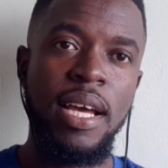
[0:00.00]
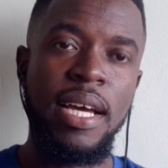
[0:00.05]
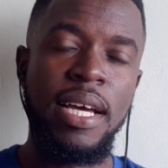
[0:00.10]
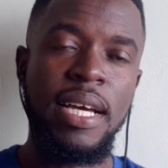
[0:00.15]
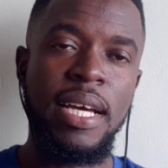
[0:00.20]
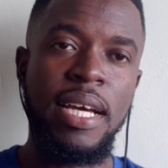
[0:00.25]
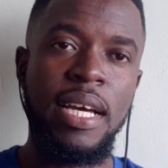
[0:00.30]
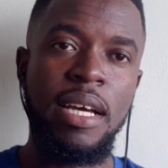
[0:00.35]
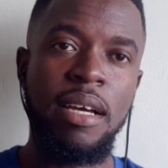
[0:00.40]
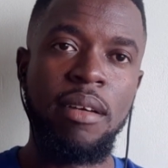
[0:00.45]

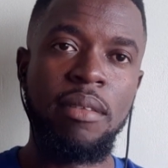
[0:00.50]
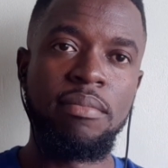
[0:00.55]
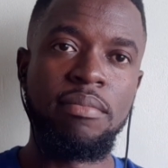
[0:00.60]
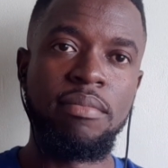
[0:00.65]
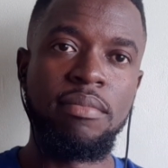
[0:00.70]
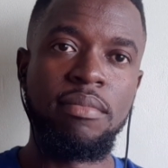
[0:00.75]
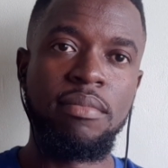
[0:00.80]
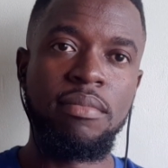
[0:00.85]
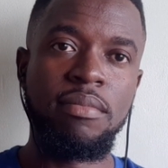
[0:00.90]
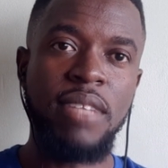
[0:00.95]

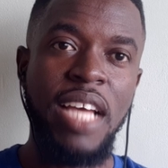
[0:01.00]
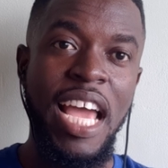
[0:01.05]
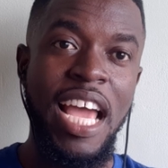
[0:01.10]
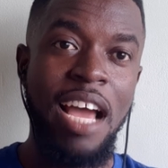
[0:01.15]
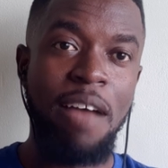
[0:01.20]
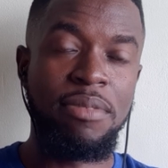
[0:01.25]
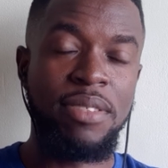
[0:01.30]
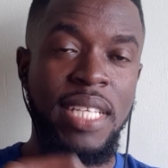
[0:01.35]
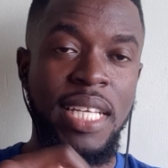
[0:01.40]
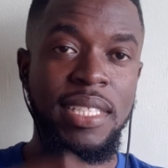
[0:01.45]
I
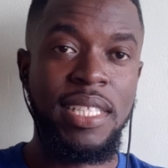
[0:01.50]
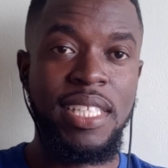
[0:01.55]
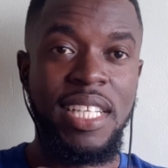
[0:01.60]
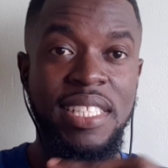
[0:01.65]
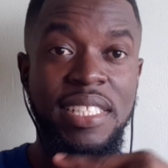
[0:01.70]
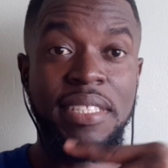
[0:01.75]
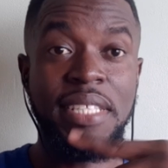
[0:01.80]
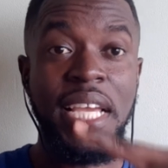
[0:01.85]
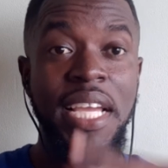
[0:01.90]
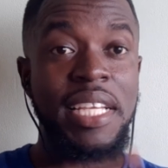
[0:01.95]
have sent in a
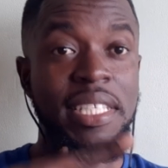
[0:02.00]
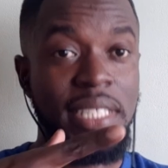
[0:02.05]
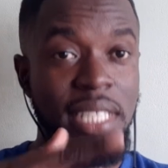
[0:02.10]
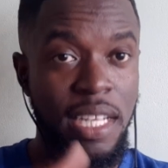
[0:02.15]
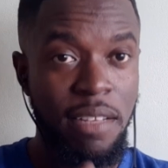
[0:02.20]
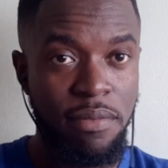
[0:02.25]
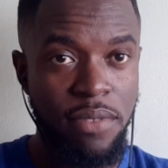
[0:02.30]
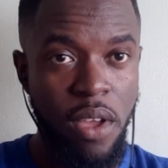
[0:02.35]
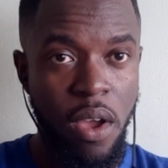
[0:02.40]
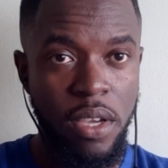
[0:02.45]
second set
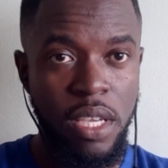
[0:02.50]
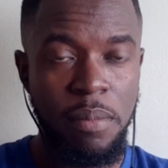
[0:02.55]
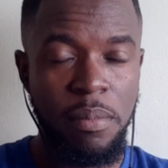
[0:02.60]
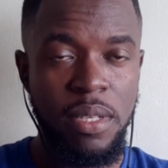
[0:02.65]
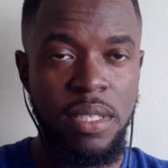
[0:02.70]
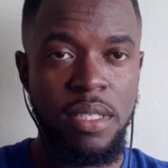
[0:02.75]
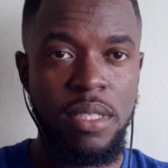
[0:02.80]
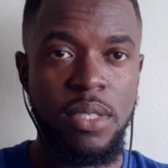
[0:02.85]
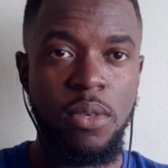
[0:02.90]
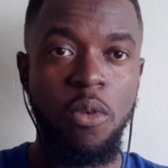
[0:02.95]
of
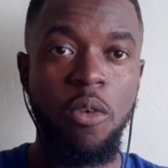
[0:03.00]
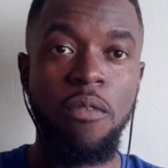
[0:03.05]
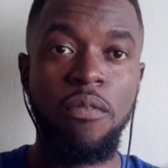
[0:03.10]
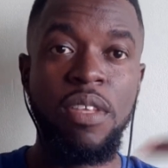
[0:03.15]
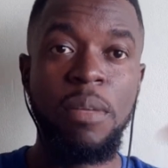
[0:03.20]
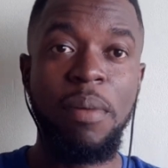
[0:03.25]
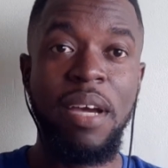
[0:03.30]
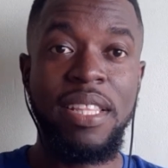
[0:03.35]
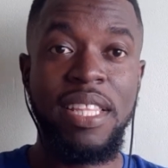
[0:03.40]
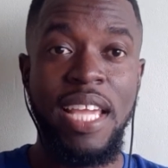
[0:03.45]
documents.
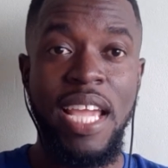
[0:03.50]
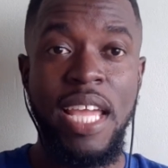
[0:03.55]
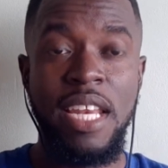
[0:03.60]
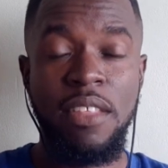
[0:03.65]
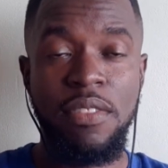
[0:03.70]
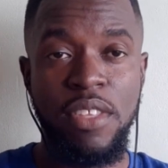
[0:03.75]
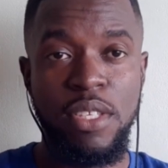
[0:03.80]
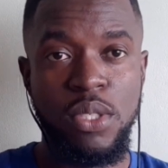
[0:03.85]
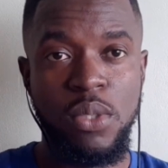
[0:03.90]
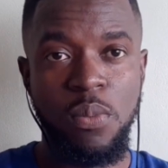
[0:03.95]
Hopefully by the end
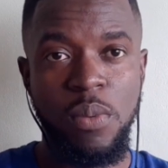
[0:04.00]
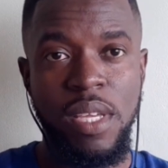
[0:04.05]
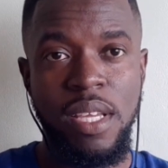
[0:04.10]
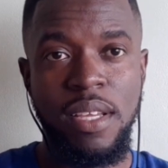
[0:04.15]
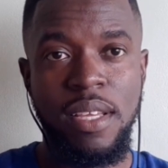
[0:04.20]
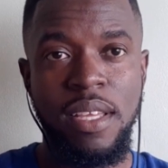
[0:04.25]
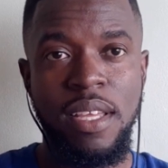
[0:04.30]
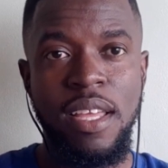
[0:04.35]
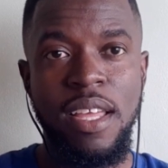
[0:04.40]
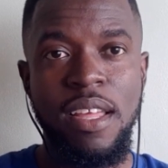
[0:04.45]
of this
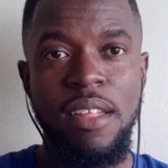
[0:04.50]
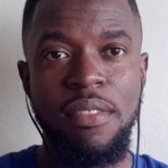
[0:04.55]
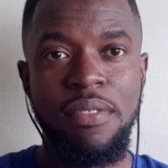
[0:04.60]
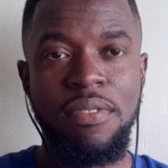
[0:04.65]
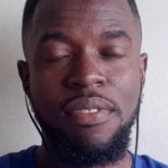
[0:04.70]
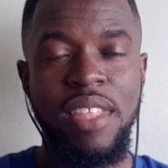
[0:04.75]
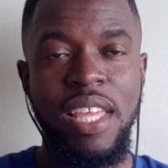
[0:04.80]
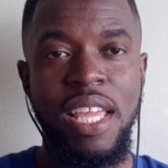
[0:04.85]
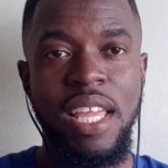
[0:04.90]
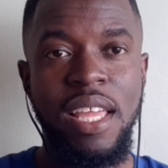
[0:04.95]
week,
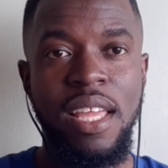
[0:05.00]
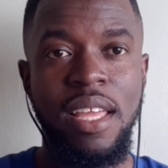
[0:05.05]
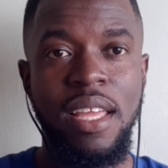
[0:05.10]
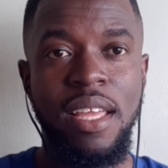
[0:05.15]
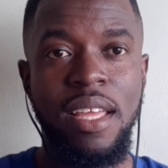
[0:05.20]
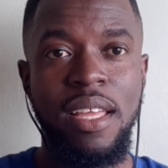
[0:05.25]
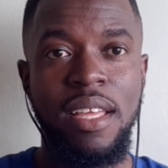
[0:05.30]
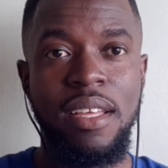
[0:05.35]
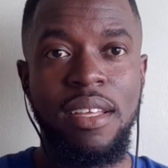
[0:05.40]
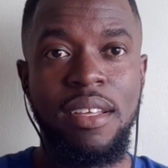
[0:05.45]

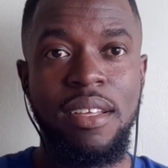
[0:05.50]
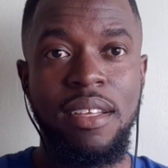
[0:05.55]
they